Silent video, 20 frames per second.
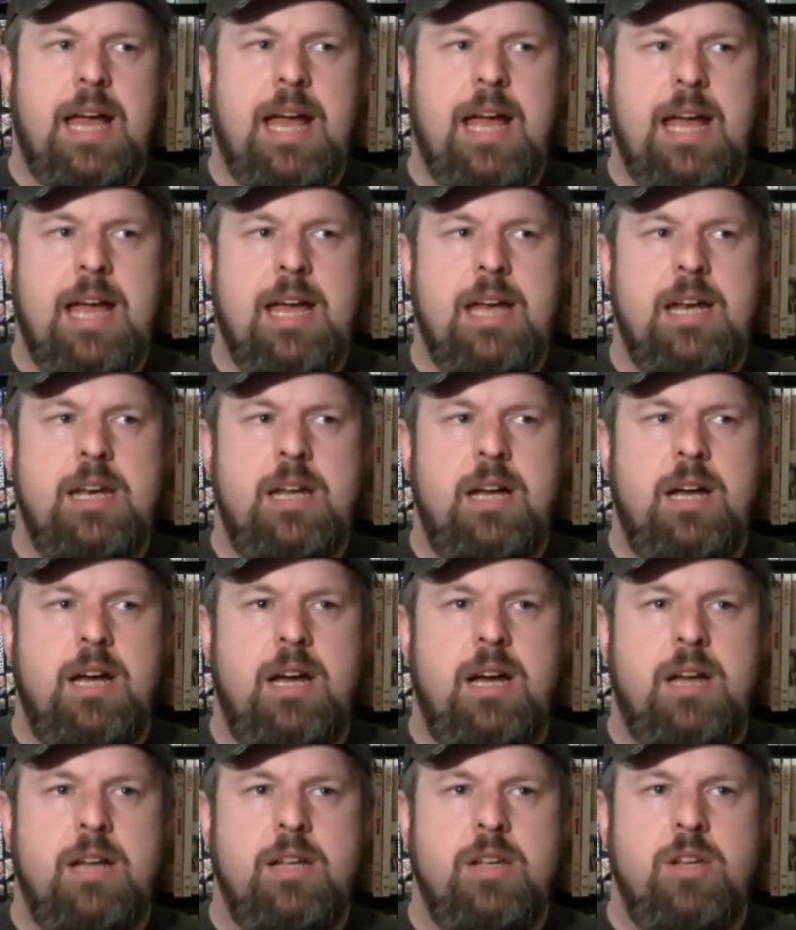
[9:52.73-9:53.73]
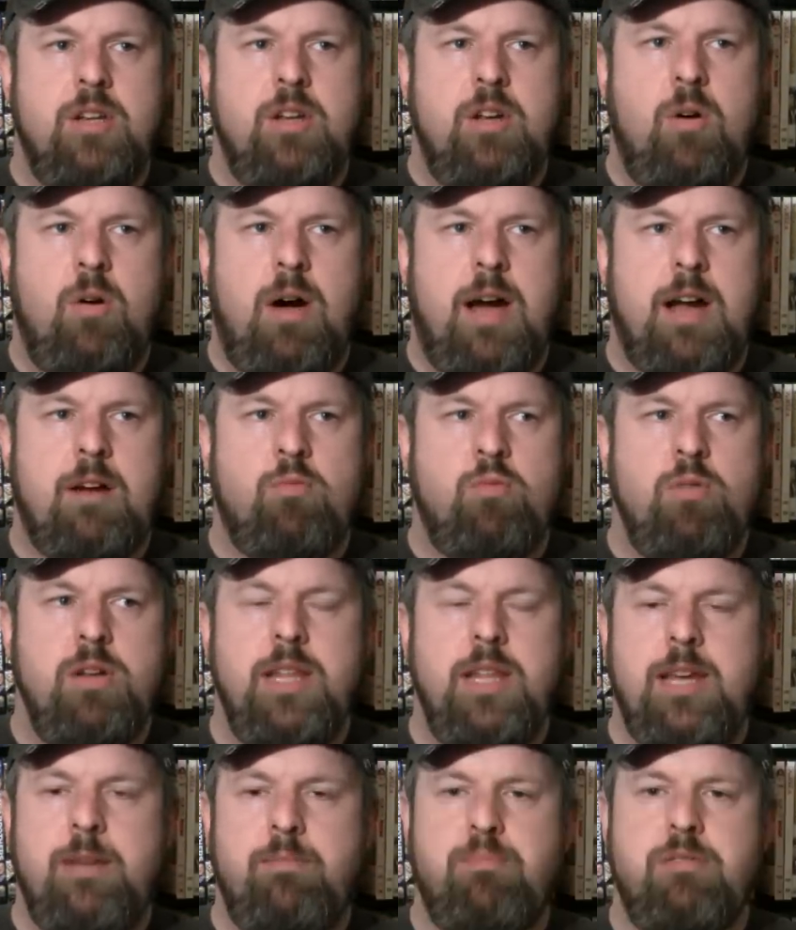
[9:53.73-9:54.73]
And, you know, I
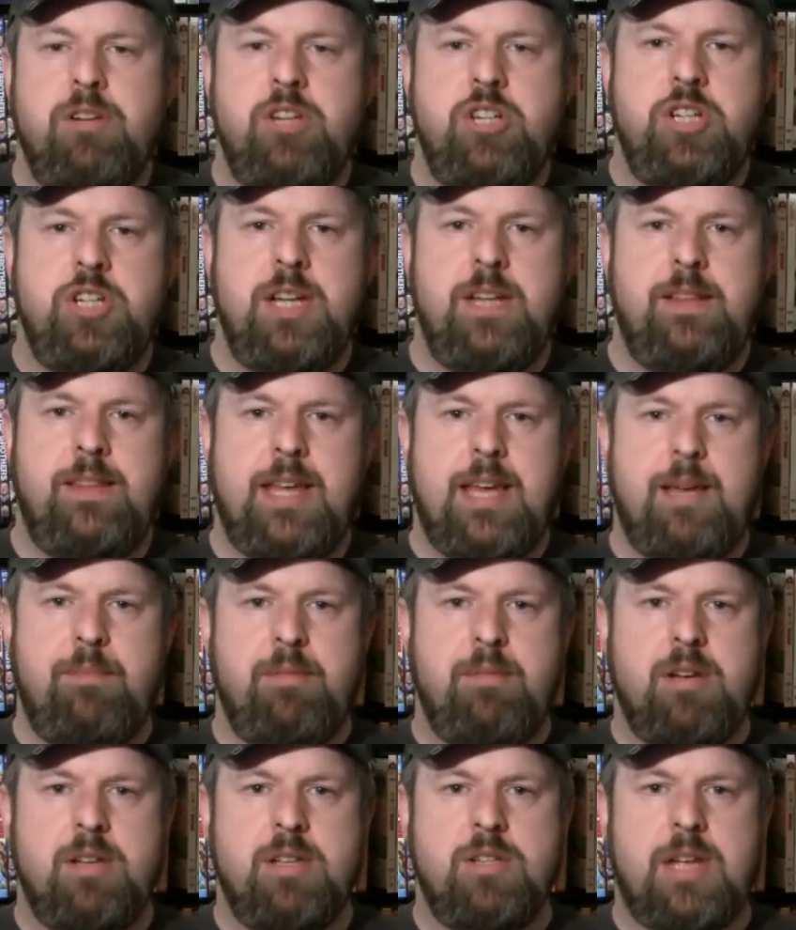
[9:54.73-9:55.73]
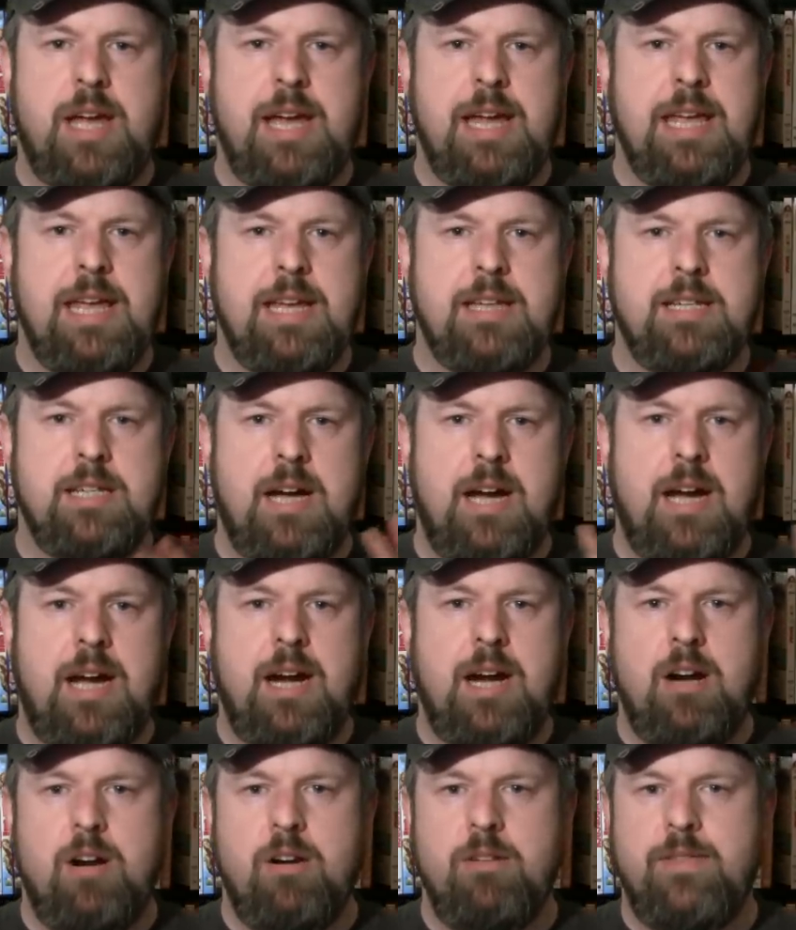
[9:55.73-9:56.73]
really appreciate that, because I get
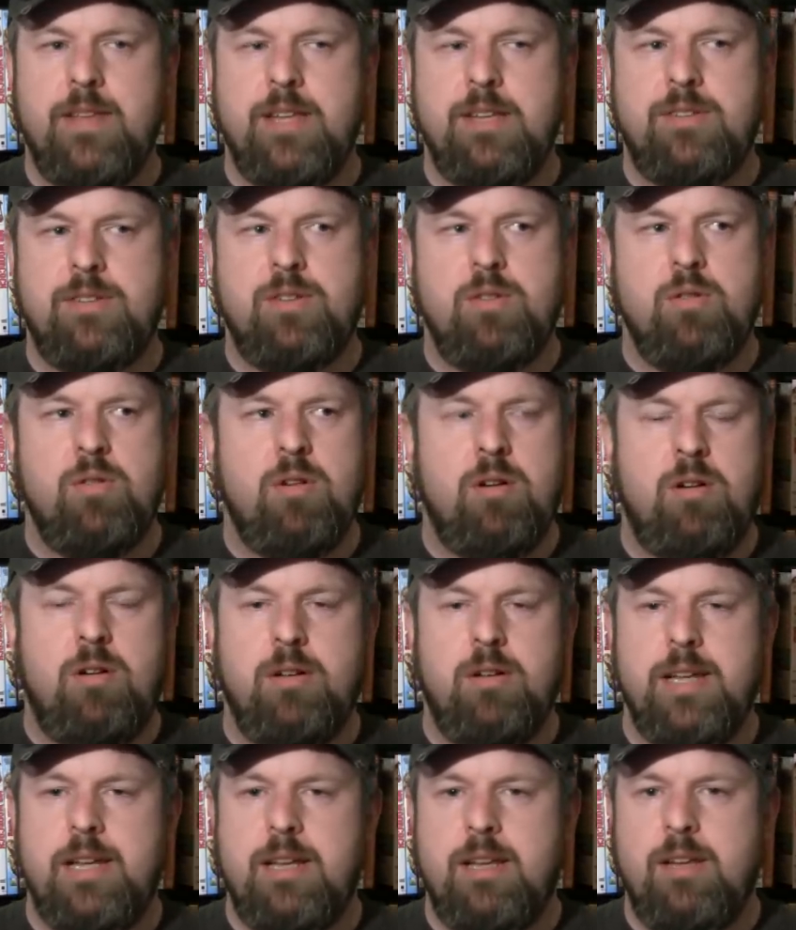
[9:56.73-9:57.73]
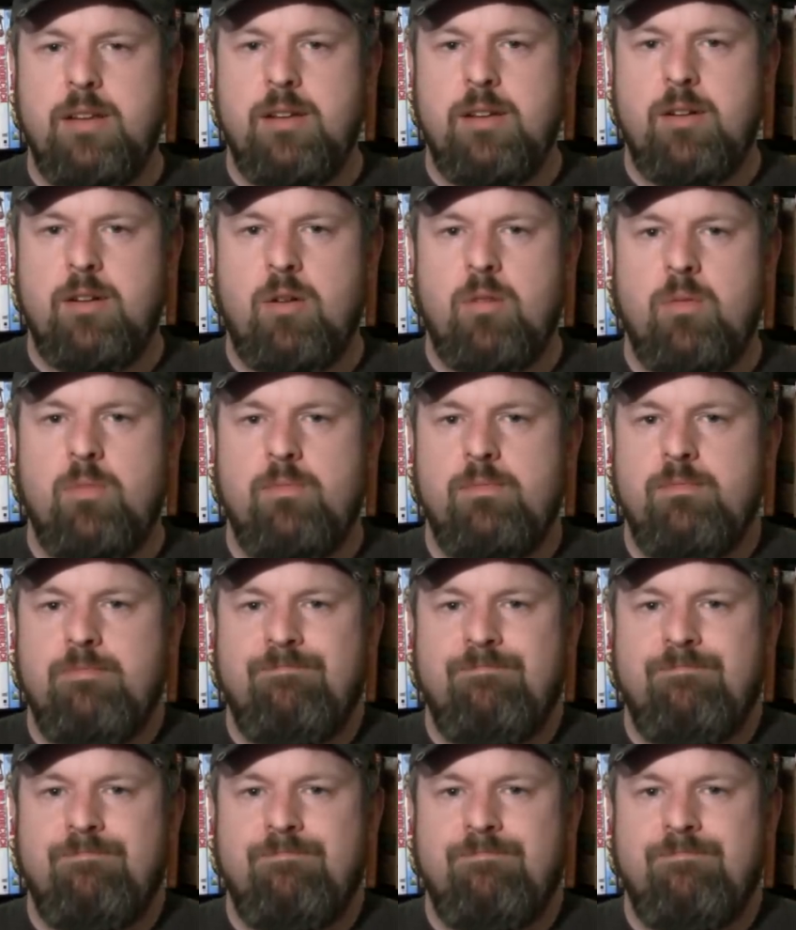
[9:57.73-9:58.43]
tired of these so-called, you know,